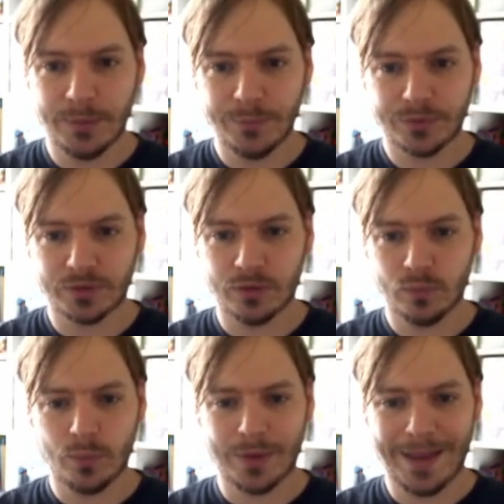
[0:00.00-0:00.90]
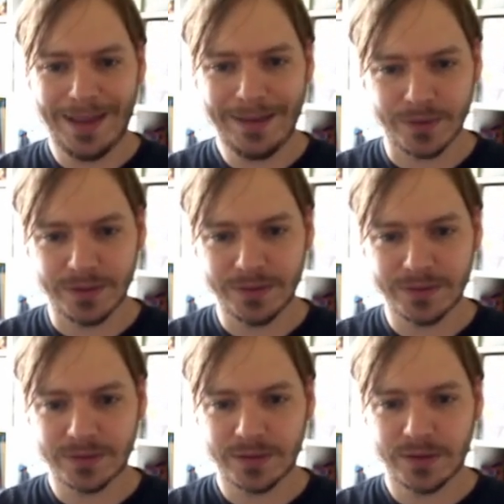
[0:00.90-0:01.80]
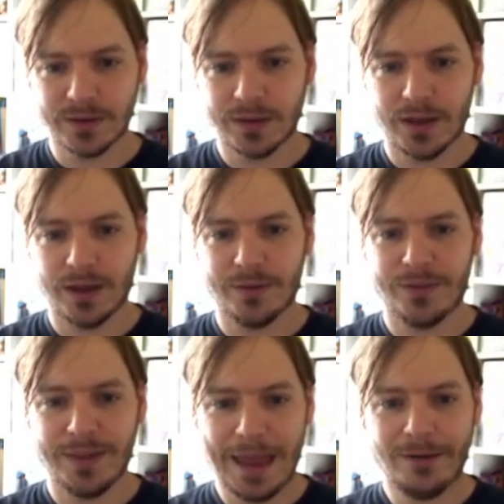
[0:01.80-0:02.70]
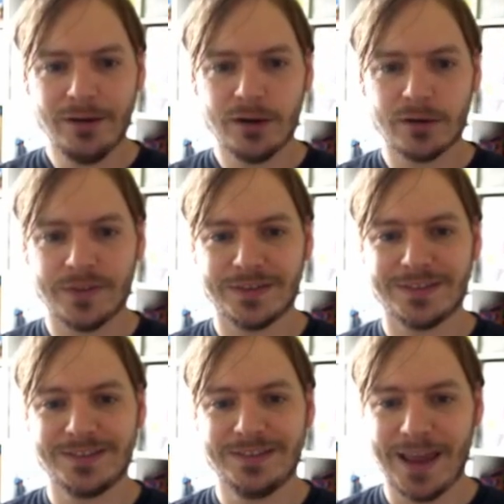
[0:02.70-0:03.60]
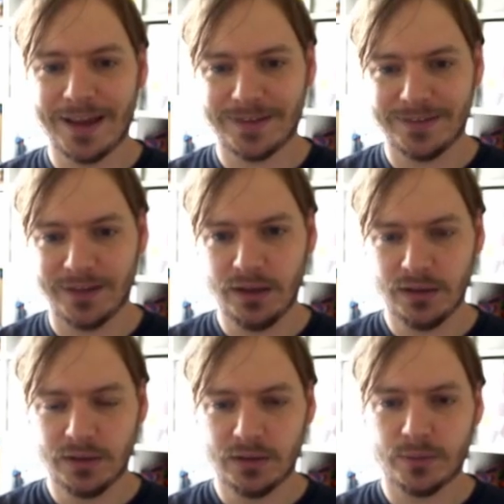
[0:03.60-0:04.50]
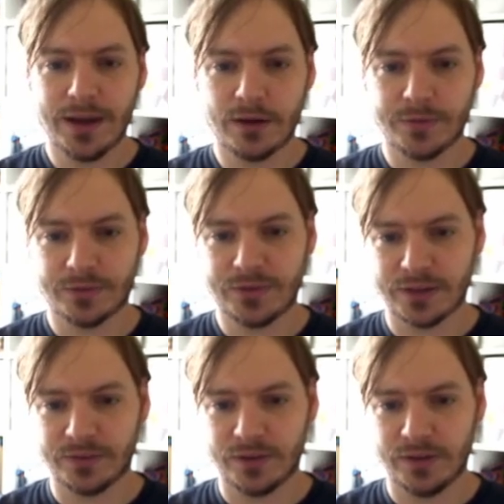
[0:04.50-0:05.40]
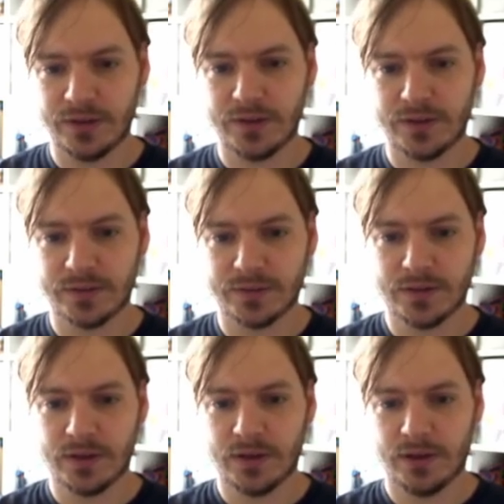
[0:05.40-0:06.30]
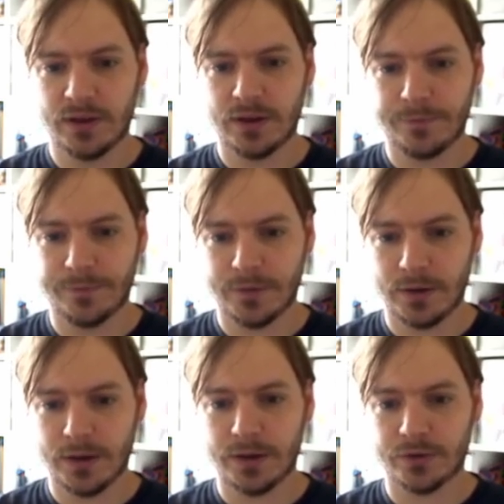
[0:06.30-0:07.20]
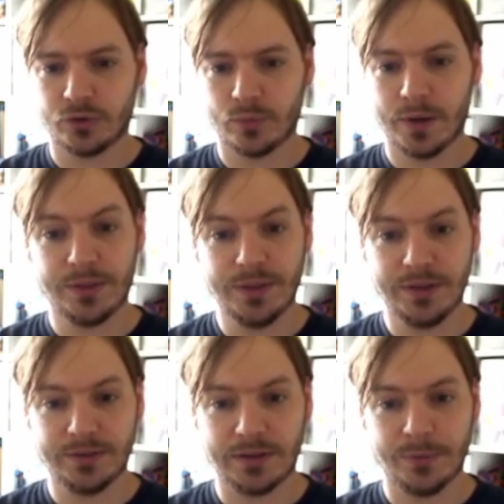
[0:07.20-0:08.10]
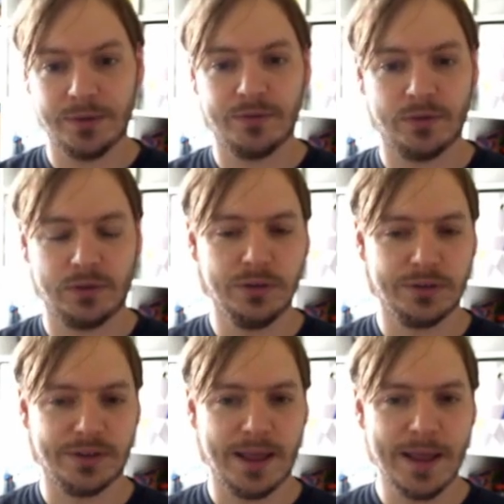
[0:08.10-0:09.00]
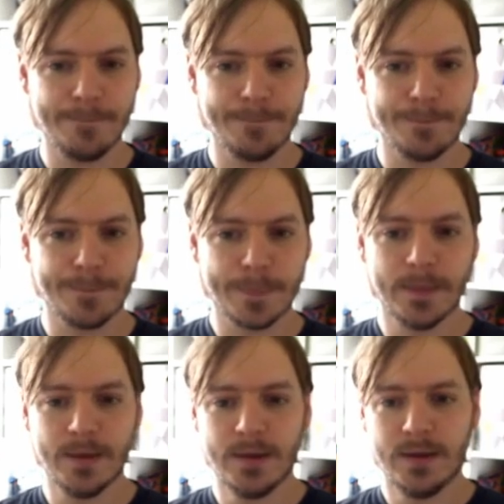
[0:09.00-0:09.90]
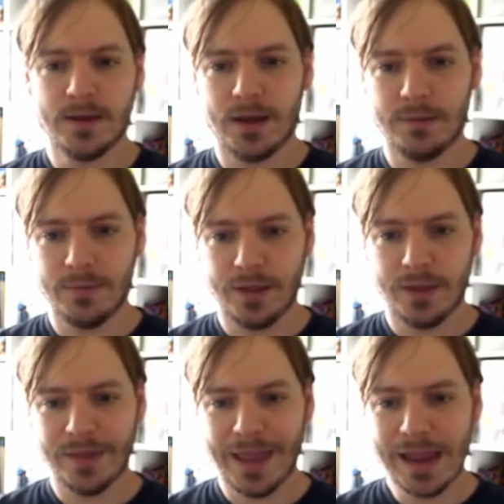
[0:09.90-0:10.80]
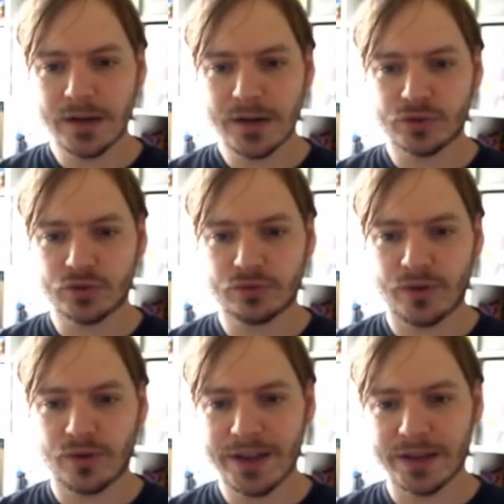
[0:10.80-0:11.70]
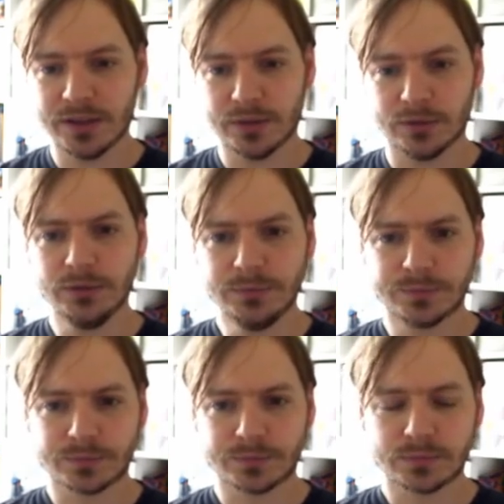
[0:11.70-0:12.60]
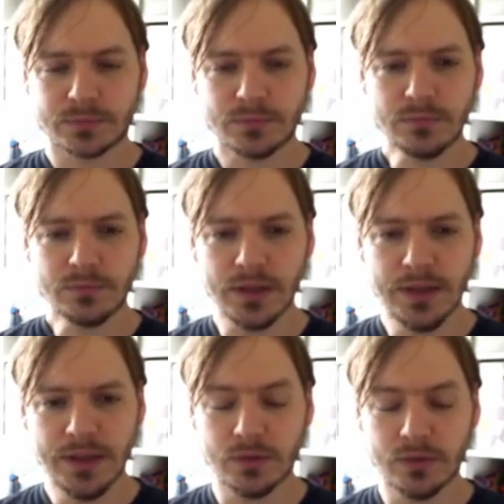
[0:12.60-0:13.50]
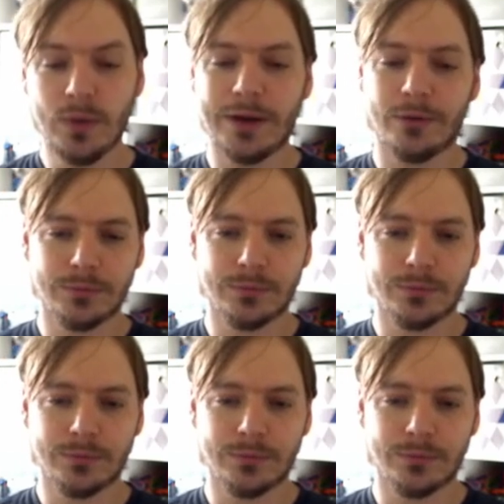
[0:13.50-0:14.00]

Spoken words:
So what we have is the area of this sector, well, the area of a sector is half r squared theta, like we just looked at, and the area of a triangle is, well,